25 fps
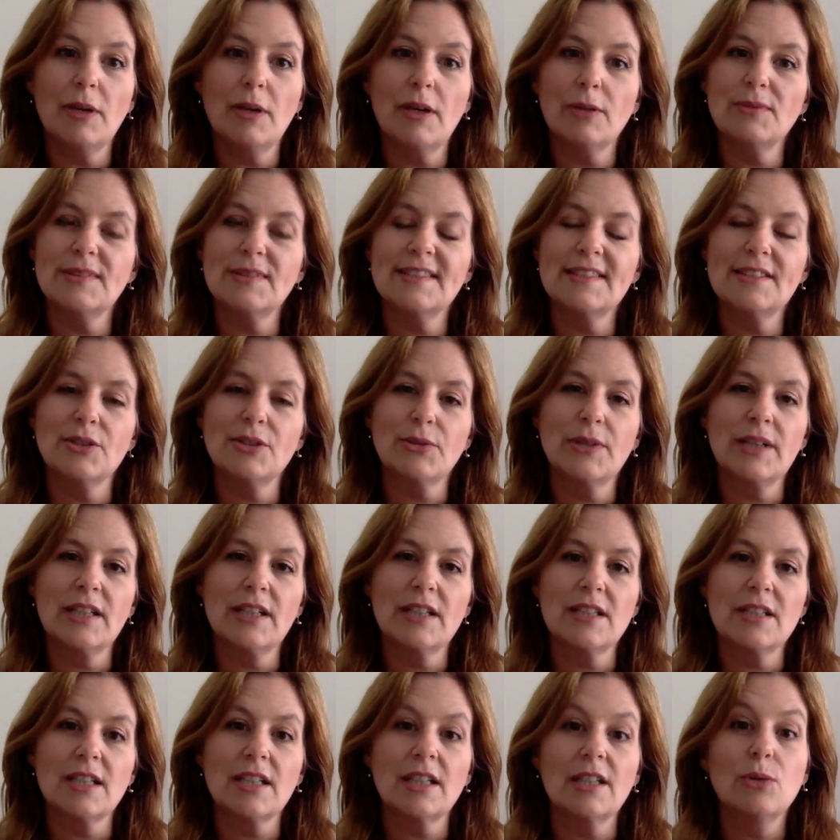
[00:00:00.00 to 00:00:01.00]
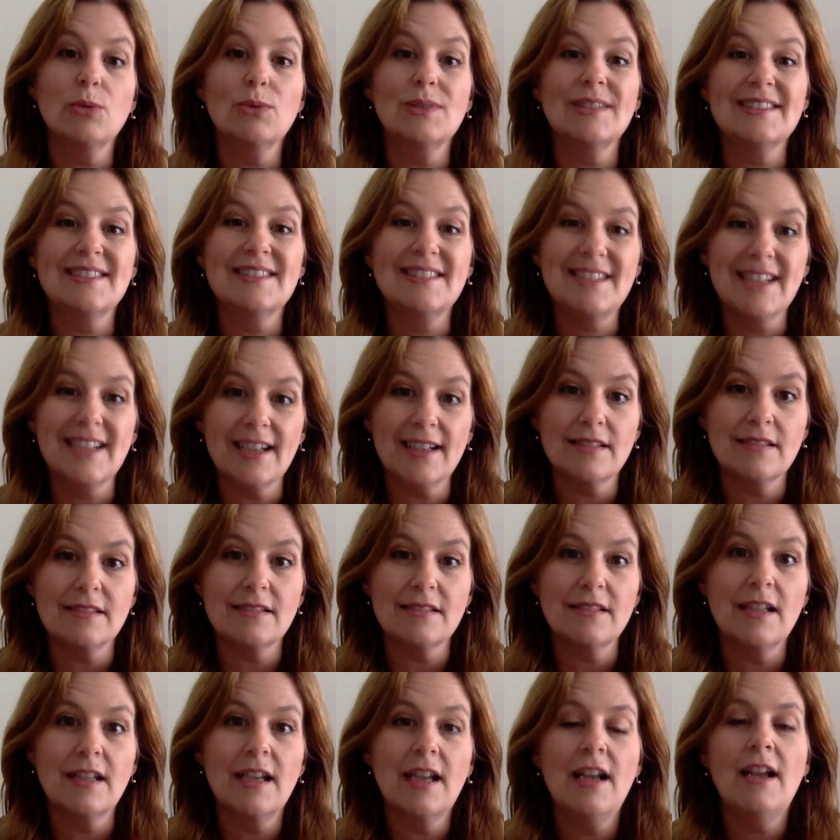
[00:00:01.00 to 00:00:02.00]
I was doing until it was
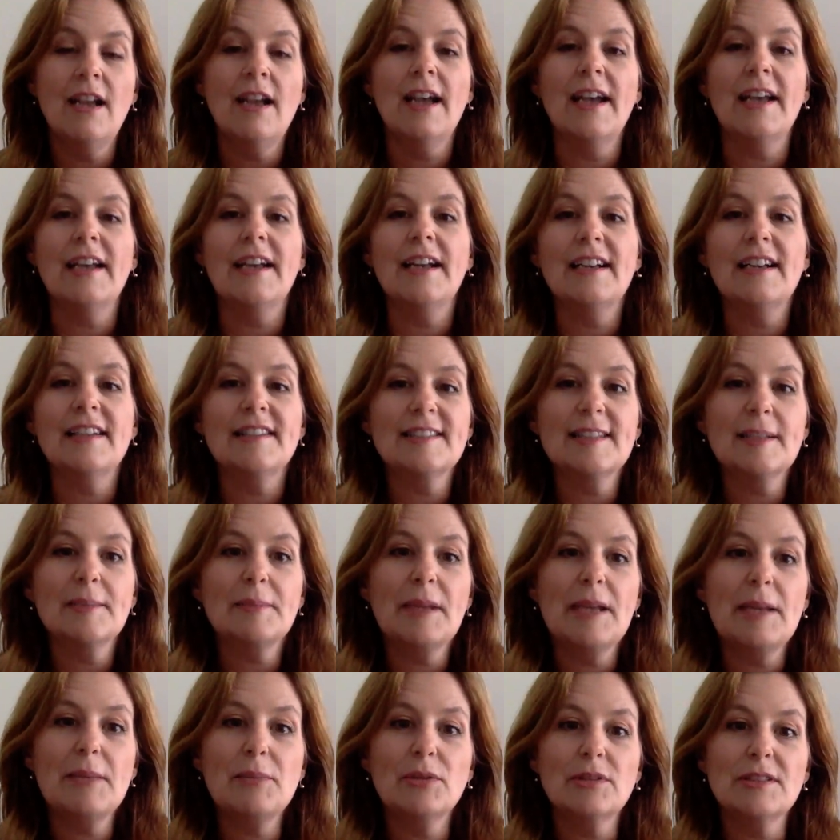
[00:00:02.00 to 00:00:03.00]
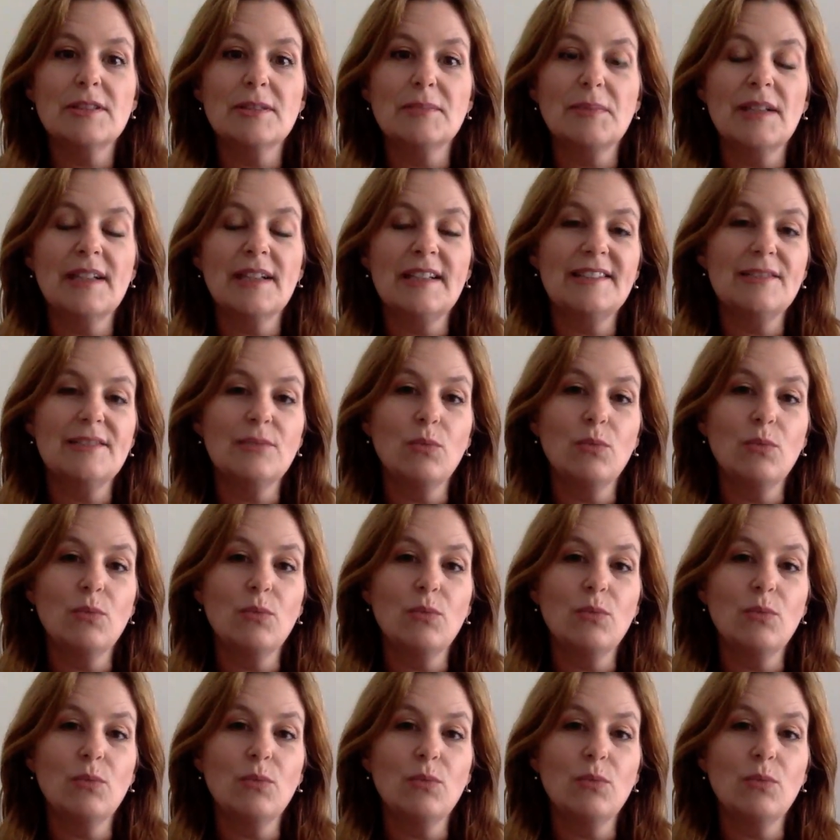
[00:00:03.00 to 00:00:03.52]
done, and ask people to please